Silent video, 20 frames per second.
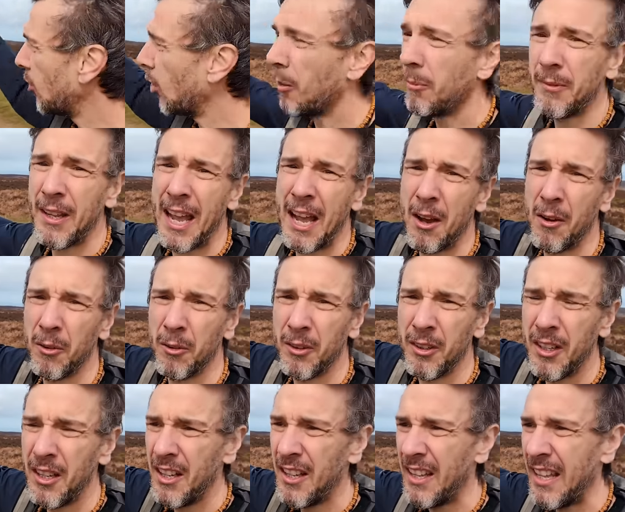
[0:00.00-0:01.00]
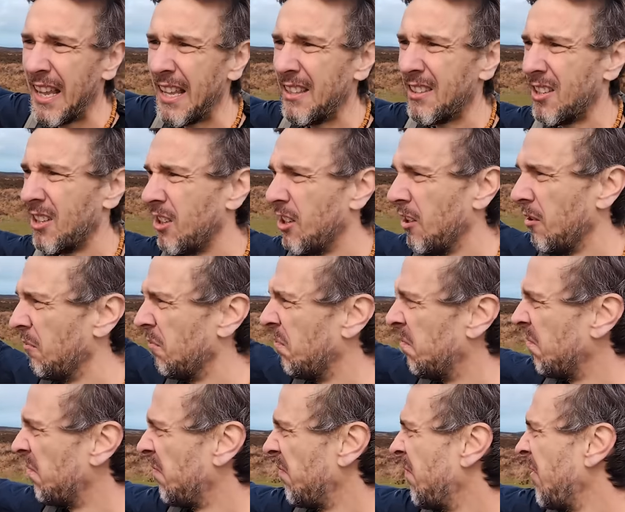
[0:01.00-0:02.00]
drop down into the
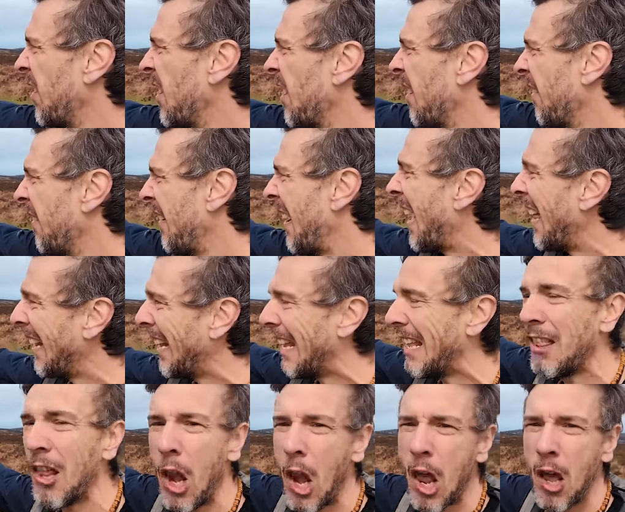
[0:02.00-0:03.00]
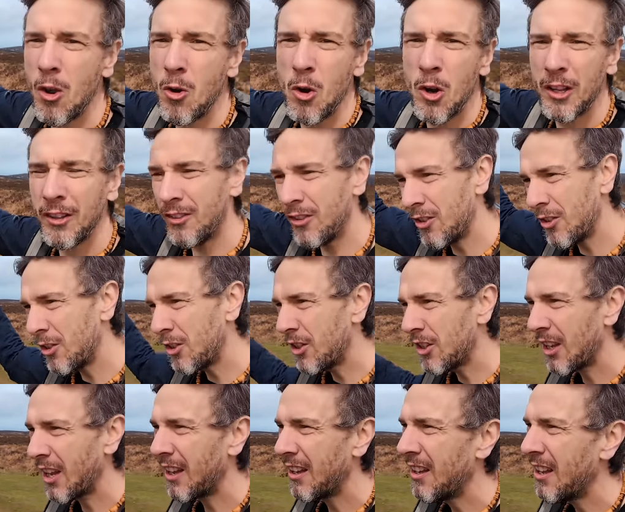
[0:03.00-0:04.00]
valley, the
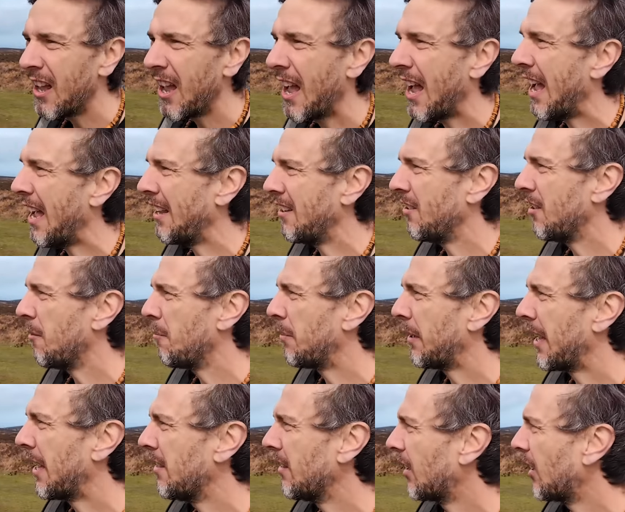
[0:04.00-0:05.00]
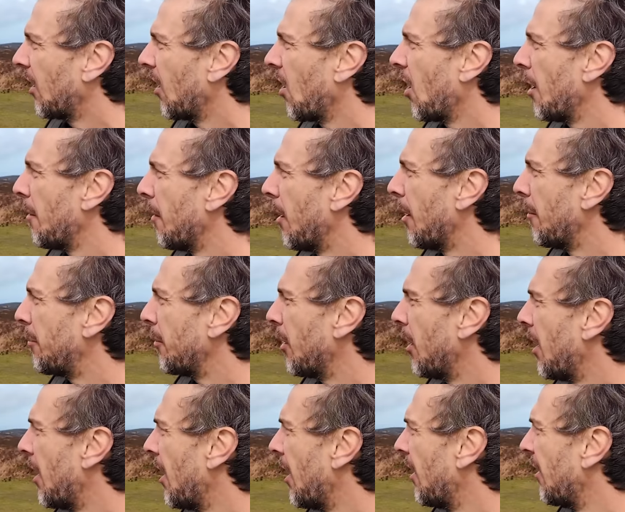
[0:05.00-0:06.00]
lowlands, and begin the climb
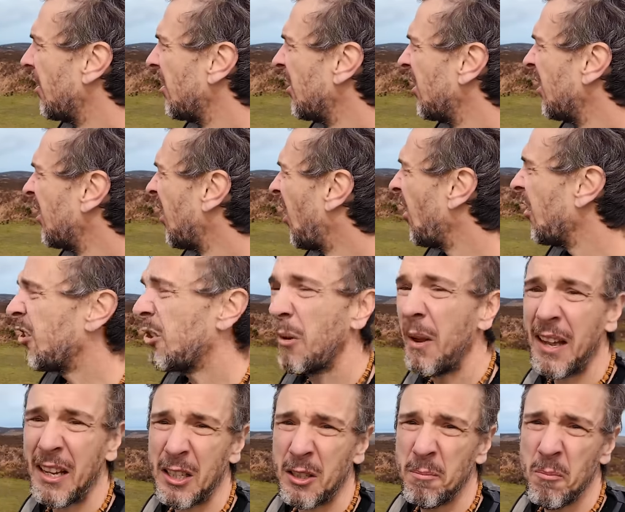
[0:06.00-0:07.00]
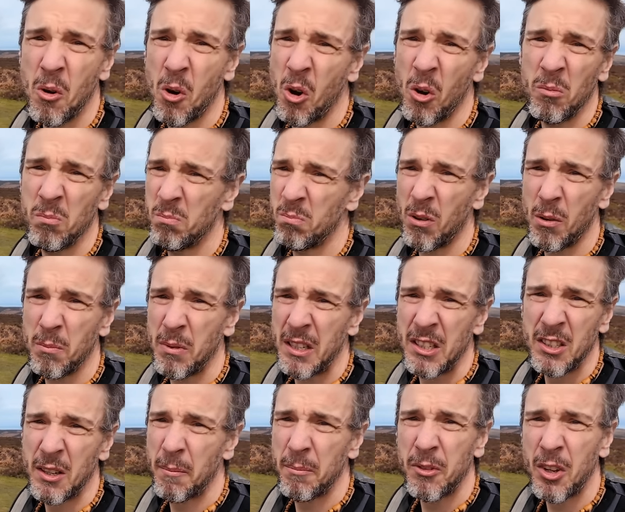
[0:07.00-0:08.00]
up onto Exmoor, probably
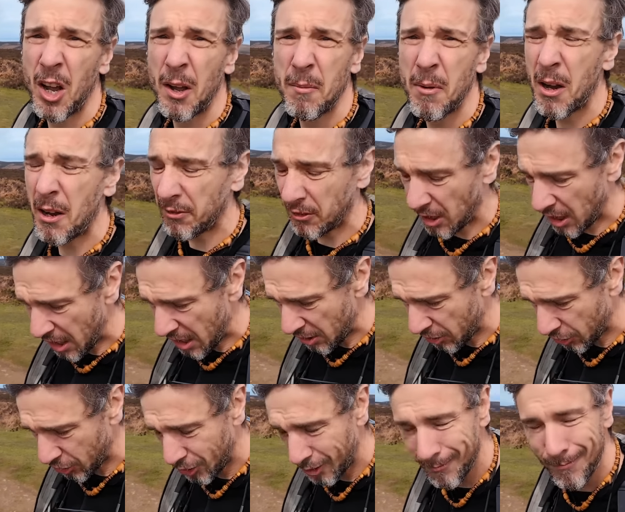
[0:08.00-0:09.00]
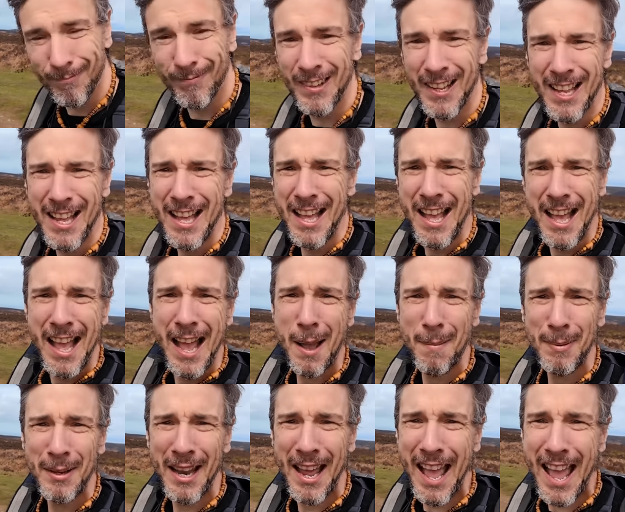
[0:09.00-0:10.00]
sometime after lunch.
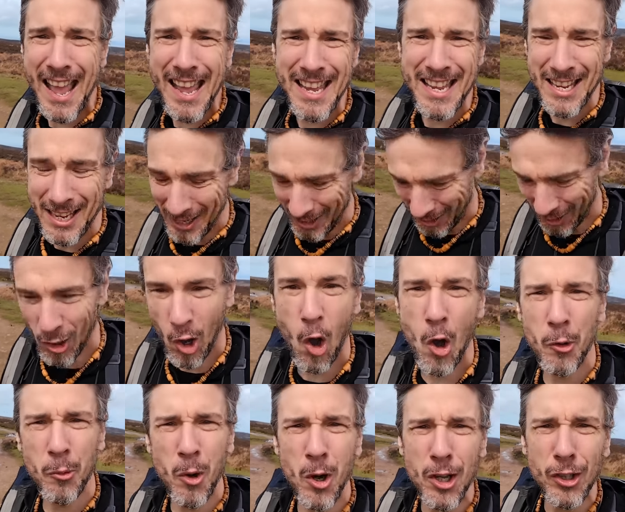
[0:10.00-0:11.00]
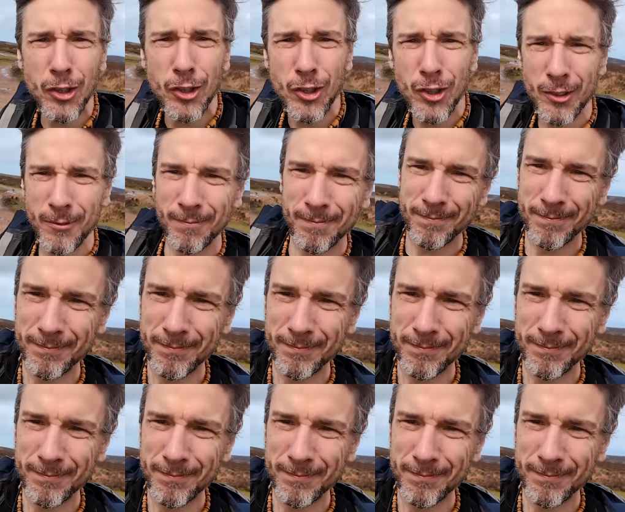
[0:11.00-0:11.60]
Happy days, onwards.